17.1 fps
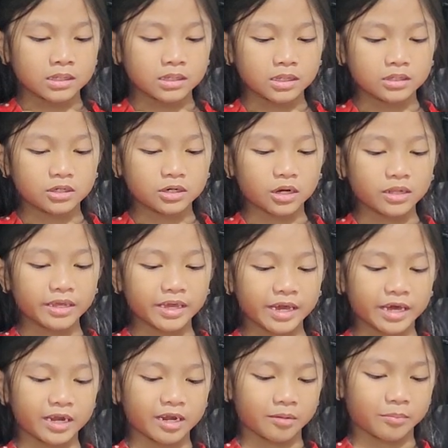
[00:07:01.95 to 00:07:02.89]
the jolly
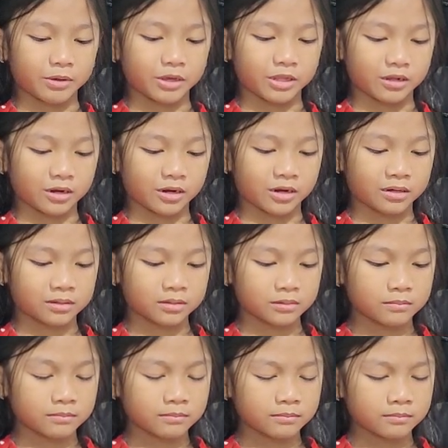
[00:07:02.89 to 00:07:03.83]
caterpillar.
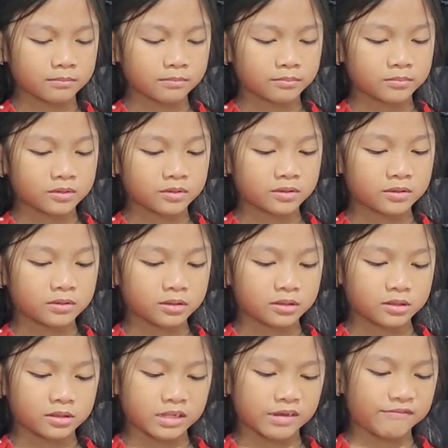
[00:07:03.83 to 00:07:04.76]

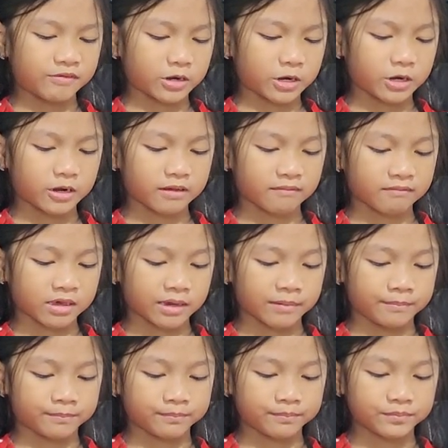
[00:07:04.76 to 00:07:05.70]
Never heard of
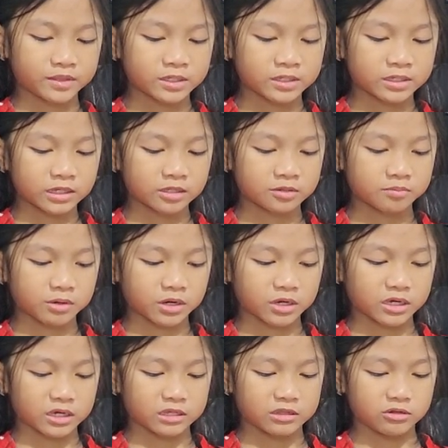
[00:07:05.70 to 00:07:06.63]
him, said
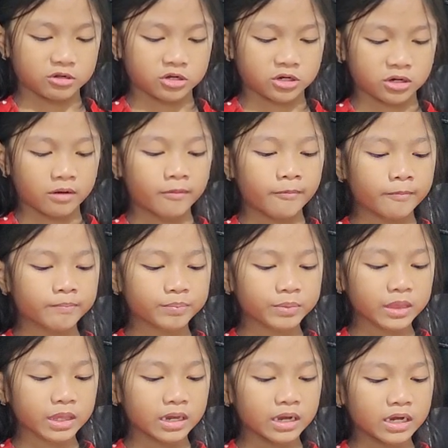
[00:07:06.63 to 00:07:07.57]
Sparky to Joe.
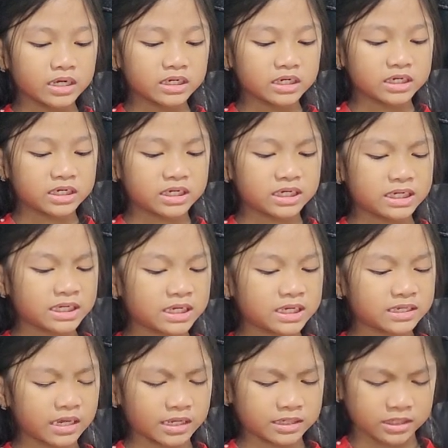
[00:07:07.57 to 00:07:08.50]
Shh,
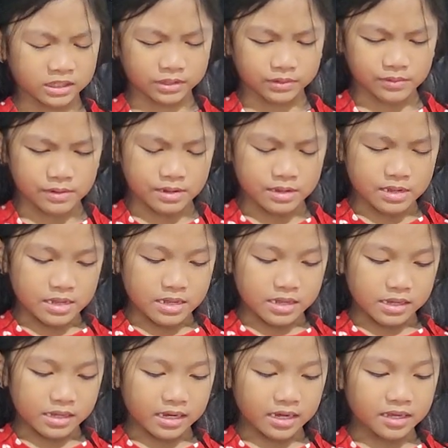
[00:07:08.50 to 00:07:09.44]
said Joe.
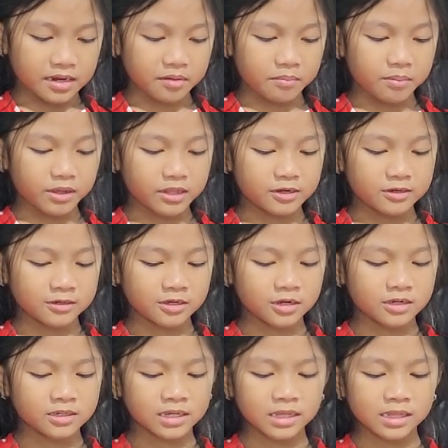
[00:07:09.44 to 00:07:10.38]
Caterpillars
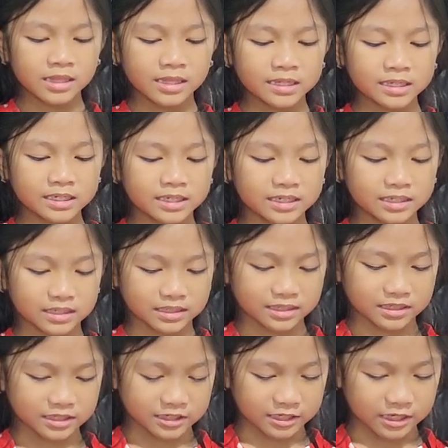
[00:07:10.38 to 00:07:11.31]
are delicious,
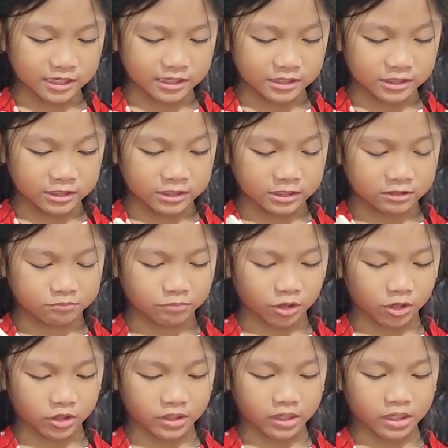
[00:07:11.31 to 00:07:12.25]
said
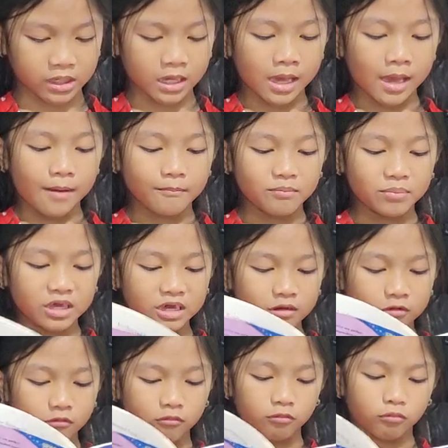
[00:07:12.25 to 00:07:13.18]
Sparky. Be
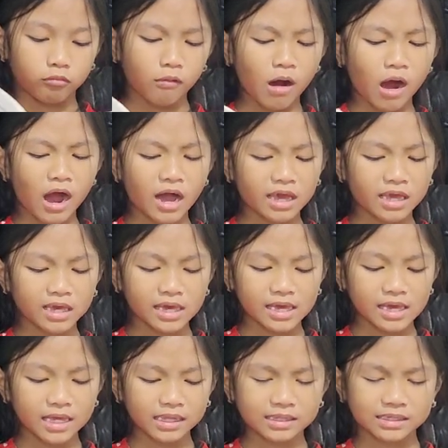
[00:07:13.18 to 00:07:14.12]

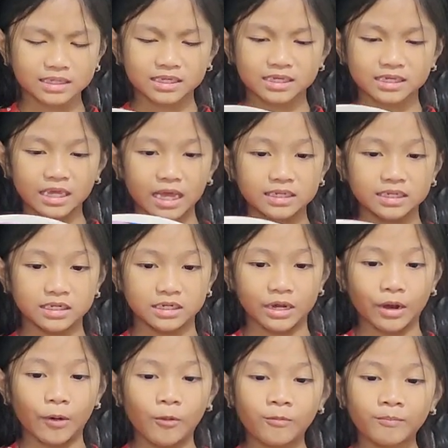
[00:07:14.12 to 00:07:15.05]
quiet, said
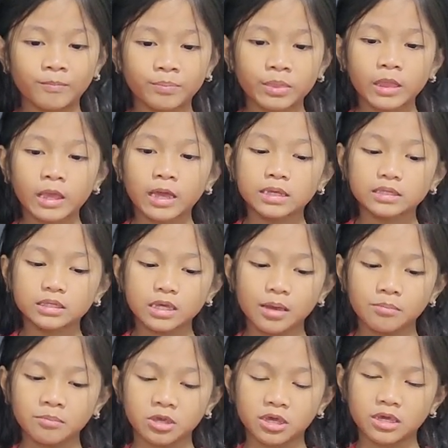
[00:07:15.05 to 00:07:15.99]
Joe.
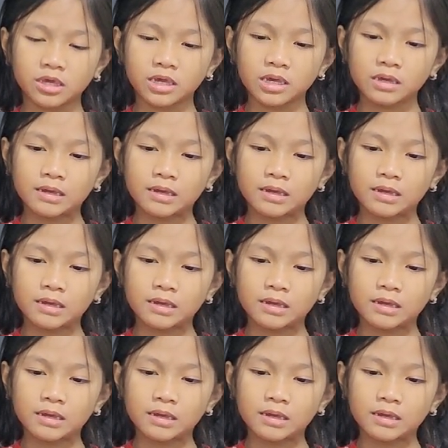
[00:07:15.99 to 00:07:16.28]
Timmy,